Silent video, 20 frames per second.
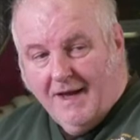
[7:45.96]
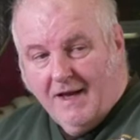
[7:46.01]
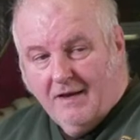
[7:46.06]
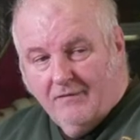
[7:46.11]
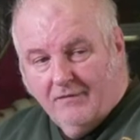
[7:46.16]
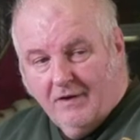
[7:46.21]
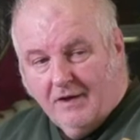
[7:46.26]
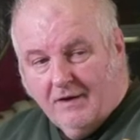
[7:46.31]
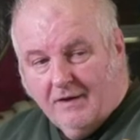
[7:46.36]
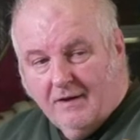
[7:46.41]
end of
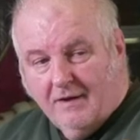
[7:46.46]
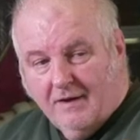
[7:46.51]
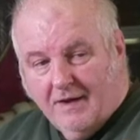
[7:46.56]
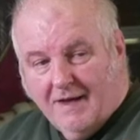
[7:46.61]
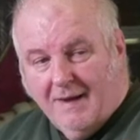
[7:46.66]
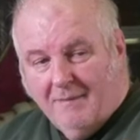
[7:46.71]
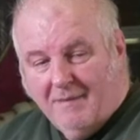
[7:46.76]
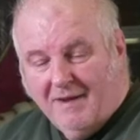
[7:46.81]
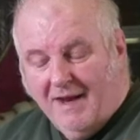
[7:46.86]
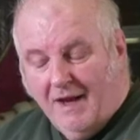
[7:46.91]
it,
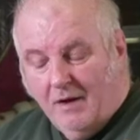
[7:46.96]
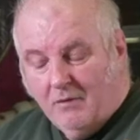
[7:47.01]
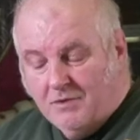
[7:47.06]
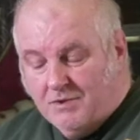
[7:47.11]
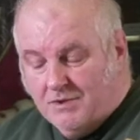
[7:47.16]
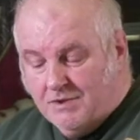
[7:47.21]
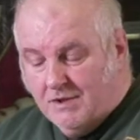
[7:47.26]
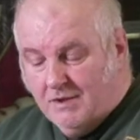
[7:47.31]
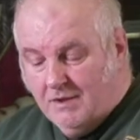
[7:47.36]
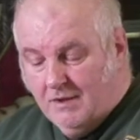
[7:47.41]
coming
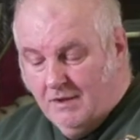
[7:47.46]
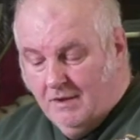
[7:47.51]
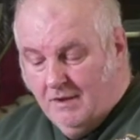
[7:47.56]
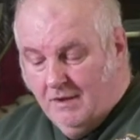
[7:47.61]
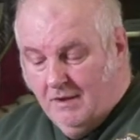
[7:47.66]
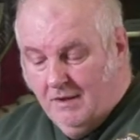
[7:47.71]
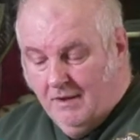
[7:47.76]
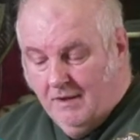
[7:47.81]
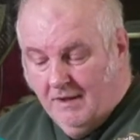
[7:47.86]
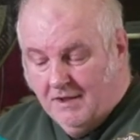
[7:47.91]
out,
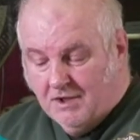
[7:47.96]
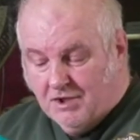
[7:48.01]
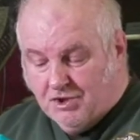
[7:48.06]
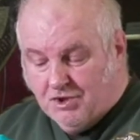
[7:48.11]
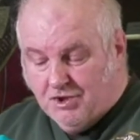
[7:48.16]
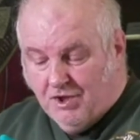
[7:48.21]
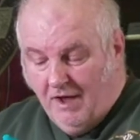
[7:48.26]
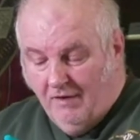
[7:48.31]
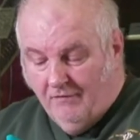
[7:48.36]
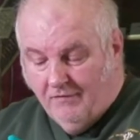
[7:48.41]
is
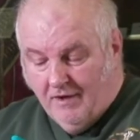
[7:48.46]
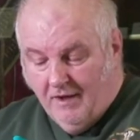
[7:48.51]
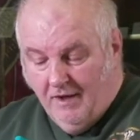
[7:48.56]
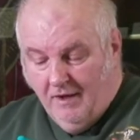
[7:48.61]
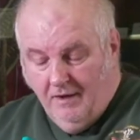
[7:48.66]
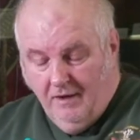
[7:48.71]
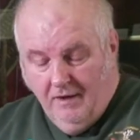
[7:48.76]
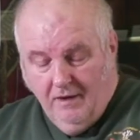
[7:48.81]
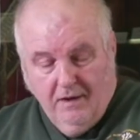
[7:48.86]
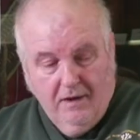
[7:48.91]

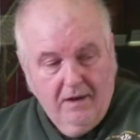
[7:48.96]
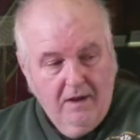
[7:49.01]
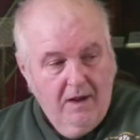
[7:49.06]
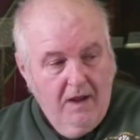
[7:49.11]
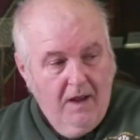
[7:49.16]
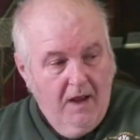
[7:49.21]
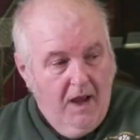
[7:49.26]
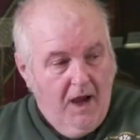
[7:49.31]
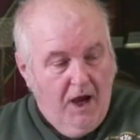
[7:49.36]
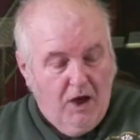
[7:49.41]
travelling
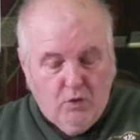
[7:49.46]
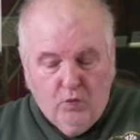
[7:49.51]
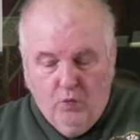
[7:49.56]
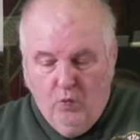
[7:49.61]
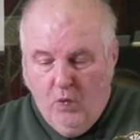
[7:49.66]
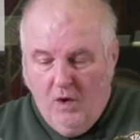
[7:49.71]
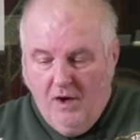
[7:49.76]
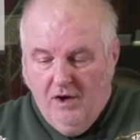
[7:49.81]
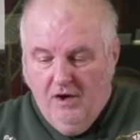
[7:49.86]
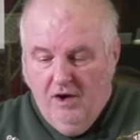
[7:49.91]
at
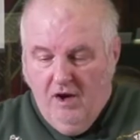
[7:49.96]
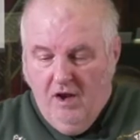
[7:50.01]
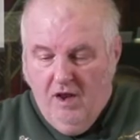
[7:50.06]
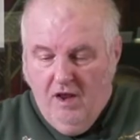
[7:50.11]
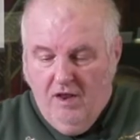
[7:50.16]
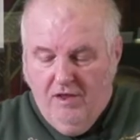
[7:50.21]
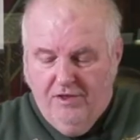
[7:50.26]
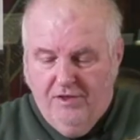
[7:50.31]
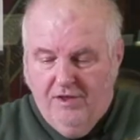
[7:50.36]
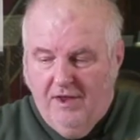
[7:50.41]

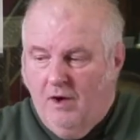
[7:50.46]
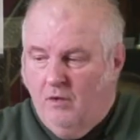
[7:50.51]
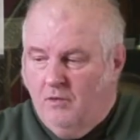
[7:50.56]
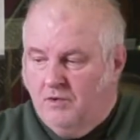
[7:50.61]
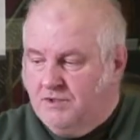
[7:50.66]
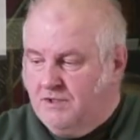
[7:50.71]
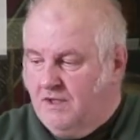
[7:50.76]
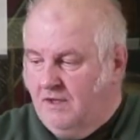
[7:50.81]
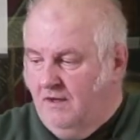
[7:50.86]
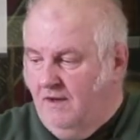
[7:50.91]

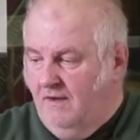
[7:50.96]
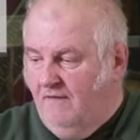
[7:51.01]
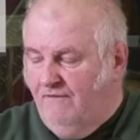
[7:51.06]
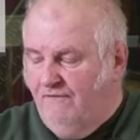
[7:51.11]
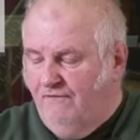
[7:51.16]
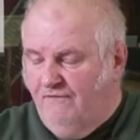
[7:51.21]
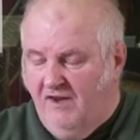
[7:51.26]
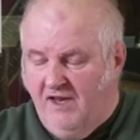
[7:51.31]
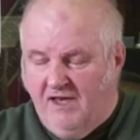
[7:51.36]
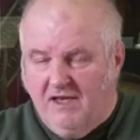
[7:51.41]
1,000
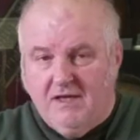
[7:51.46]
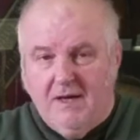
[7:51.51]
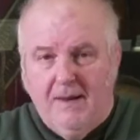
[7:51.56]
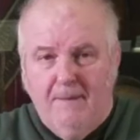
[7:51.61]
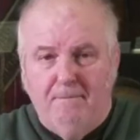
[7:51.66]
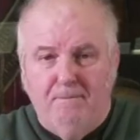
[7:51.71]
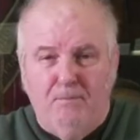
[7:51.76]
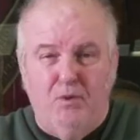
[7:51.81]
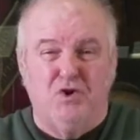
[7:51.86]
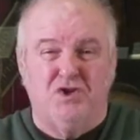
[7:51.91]
feet
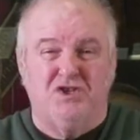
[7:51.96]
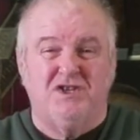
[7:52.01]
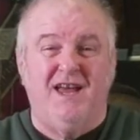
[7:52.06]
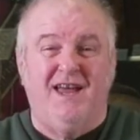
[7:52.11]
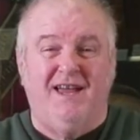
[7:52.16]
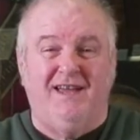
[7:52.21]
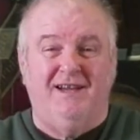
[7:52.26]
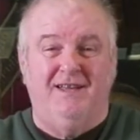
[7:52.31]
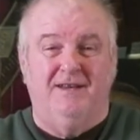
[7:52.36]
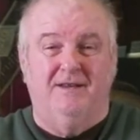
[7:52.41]
per
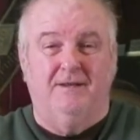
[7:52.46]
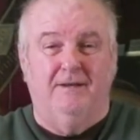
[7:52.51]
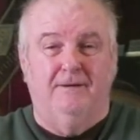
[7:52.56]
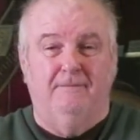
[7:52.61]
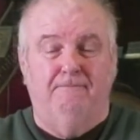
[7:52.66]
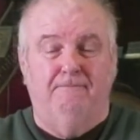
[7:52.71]
second.